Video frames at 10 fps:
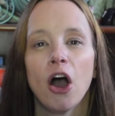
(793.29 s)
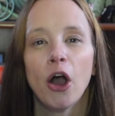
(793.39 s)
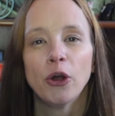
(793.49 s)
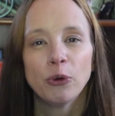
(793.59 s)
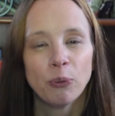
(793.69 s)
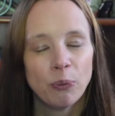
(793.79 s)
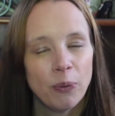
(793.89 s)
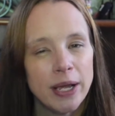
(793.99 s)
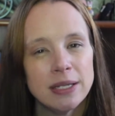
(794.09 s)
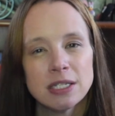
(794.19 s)
a
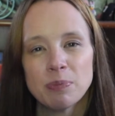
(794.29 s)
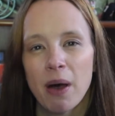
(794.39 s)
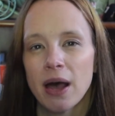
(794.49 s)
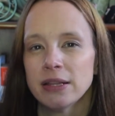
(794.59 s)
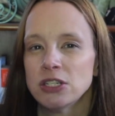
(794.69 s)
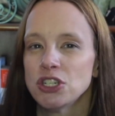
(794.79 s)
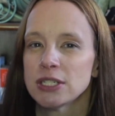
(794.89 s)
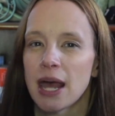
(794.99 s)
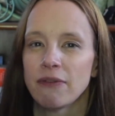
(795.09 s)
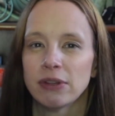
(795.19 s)
great spot to
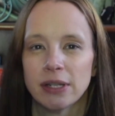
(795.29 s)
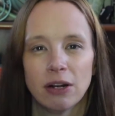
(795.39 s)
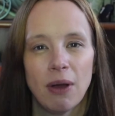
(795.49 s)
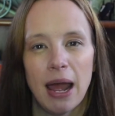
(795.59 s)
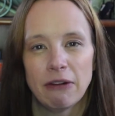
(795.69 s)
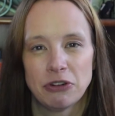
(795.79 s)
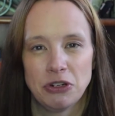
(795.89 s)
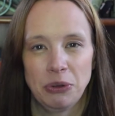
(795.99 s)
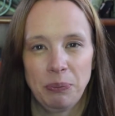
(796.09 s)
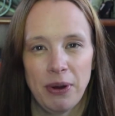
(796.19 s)
just have a little
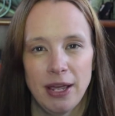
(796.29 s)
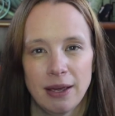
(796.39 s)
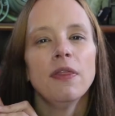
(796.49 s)
afternoon break.